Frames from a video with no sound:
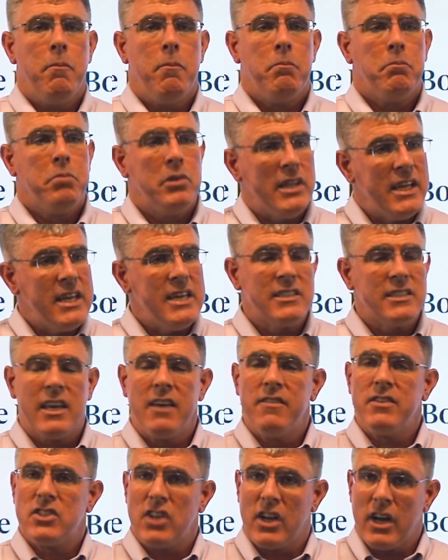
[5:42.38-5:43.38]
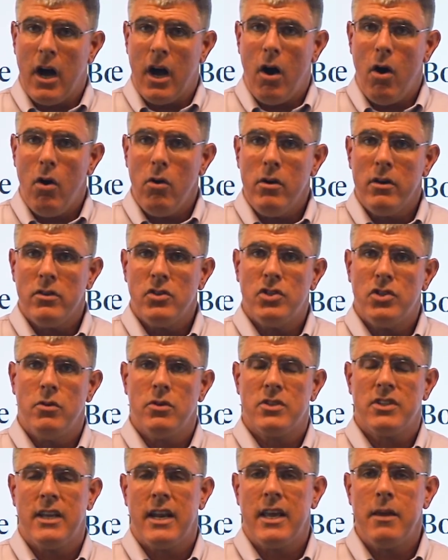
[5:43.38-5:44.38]
please give us a call, shoot
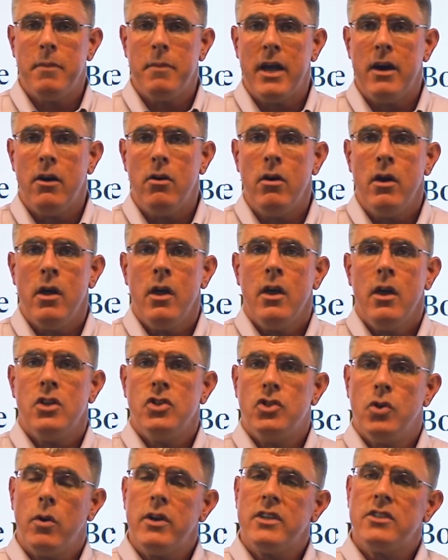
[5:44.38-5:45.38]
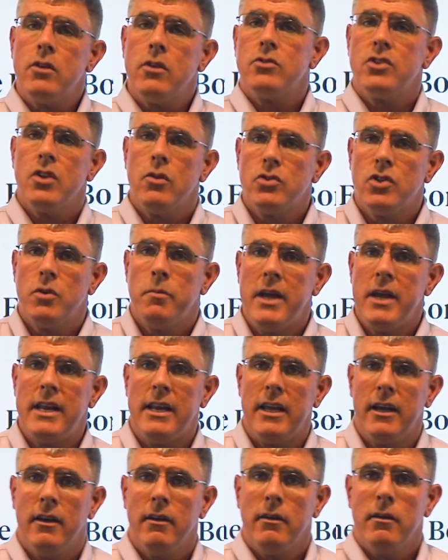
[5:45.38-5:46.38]
us an email, join us on social
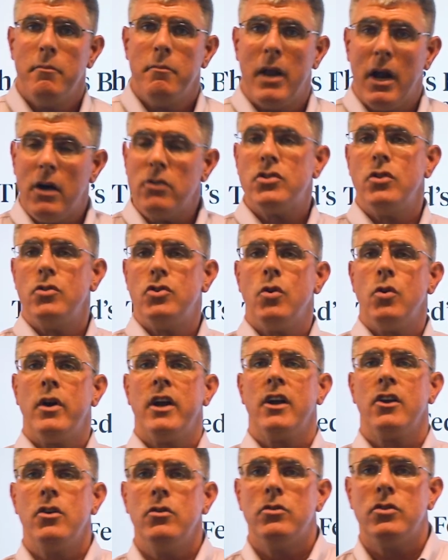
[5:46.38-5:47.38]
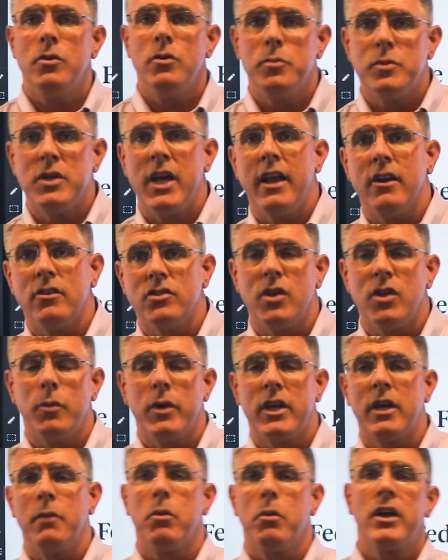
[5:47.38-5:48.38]
media, but also join our YouTube channel so we
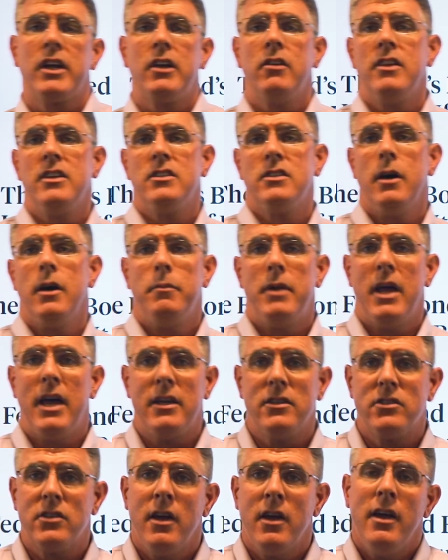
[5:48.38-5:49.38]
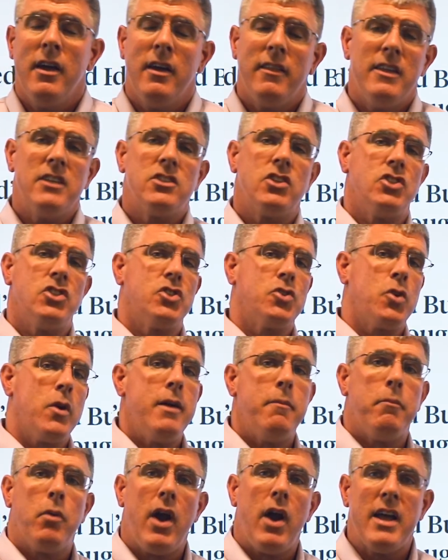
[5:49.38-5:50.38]
can bring you these updates. This is
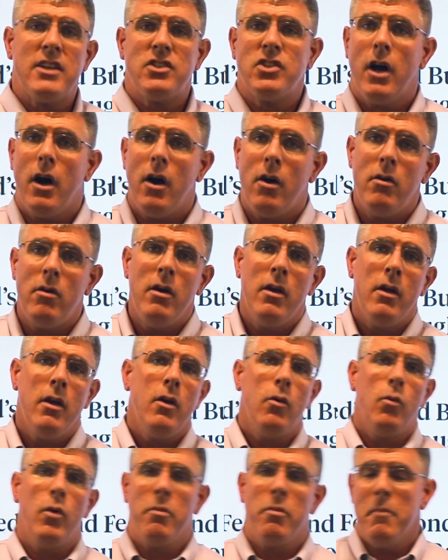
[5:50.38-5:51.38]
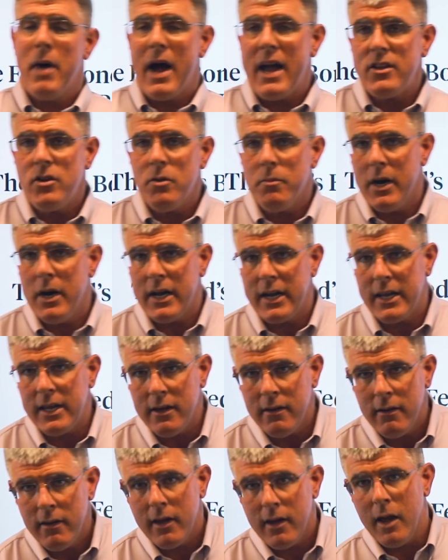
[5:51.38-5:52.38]
Trent Bradshaw with Mind Your Money
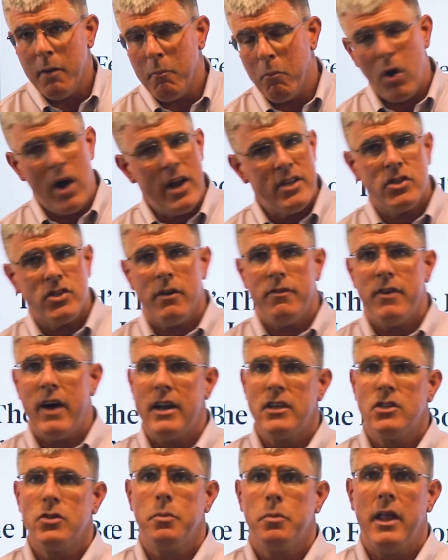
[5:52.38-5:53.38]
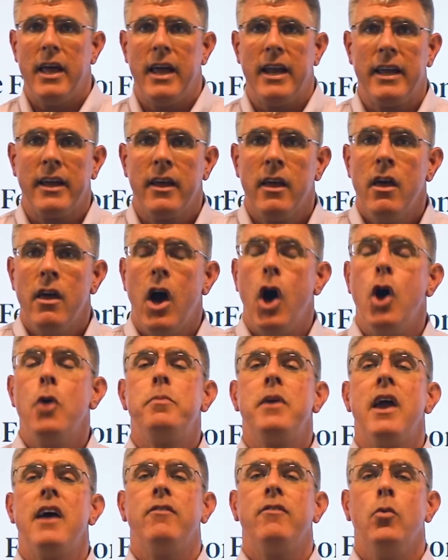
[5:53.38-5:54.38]
and Bradshaw Financial Planning. I
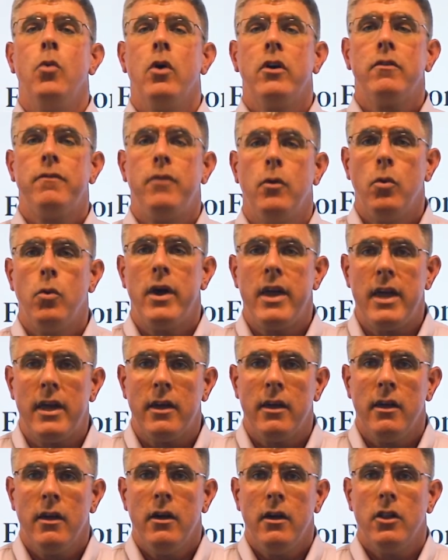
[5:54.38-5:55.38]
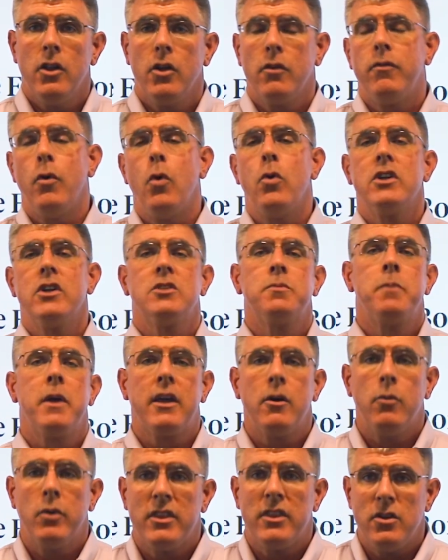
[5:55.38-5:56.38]
hope you have a wonderful week. Look forward to
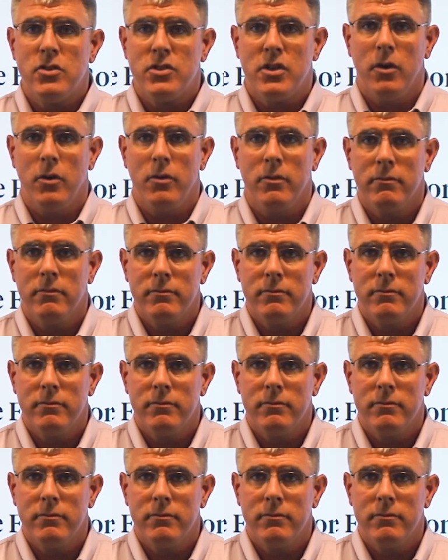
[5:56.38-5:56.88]
speaking with you soon.